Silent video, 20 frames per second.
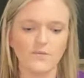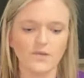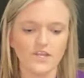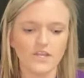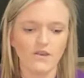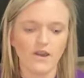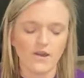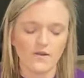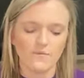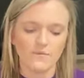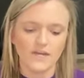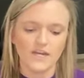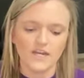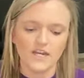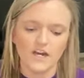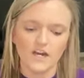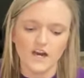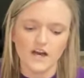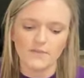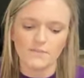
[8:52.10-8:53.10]
when you open it
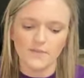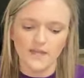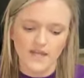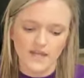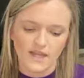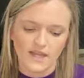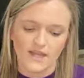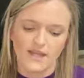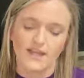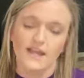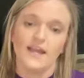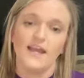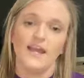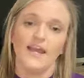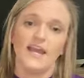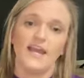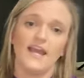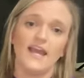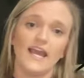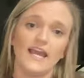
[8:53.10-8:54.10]
up
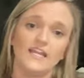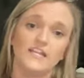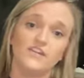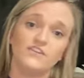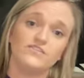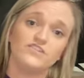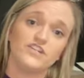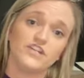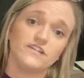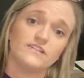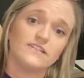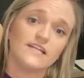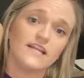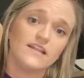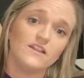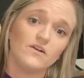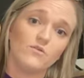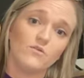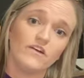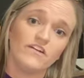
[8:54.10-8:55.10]
and you just get
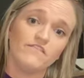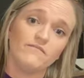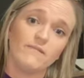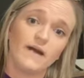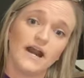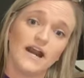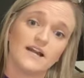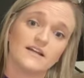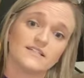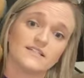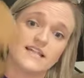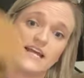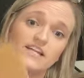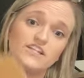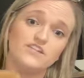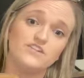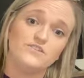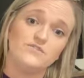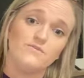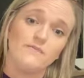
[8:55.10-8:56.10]
the whiff box, they
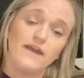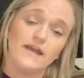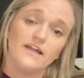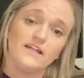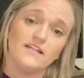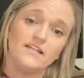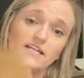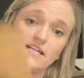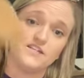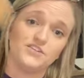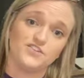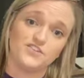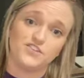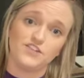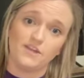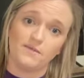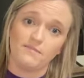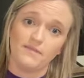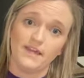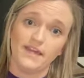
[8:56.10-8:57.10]
do mail it and
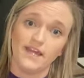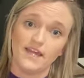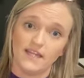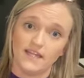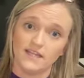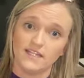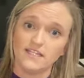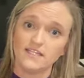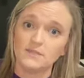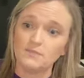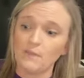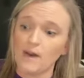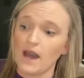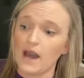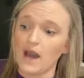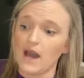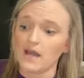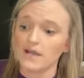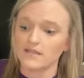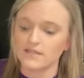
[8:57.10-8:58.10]
ship it in this
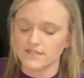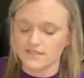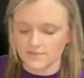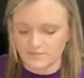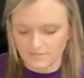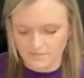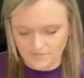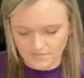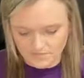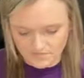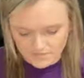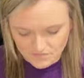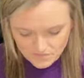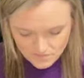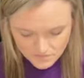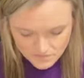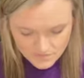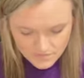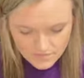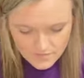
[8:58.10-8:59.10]
box.
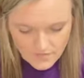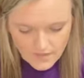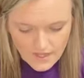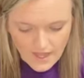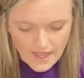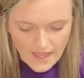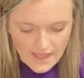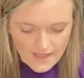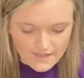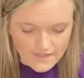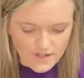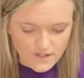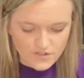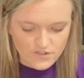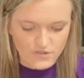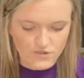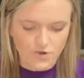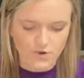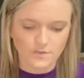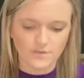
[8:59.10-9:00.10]

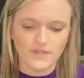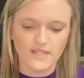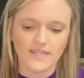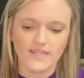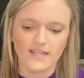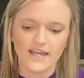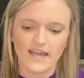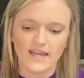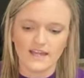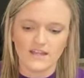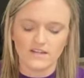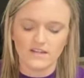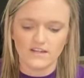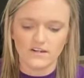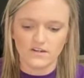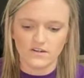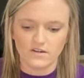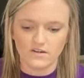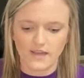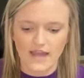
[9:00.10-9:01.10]
There's normally like a
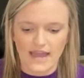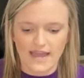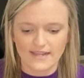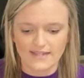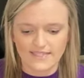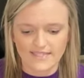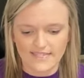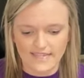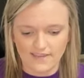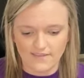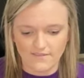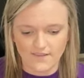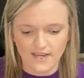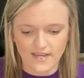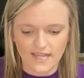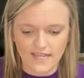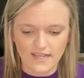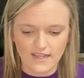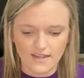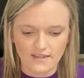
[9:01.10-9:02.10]
little
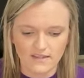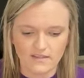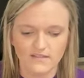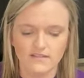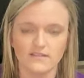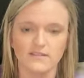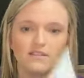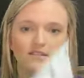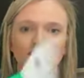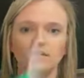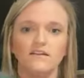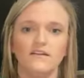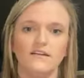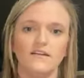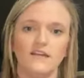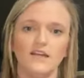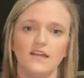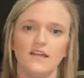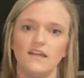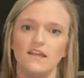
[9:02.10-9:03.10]
activity
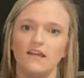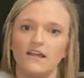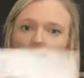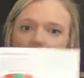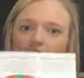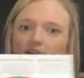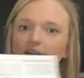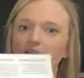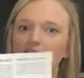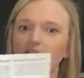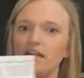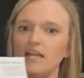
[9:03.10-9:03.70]
in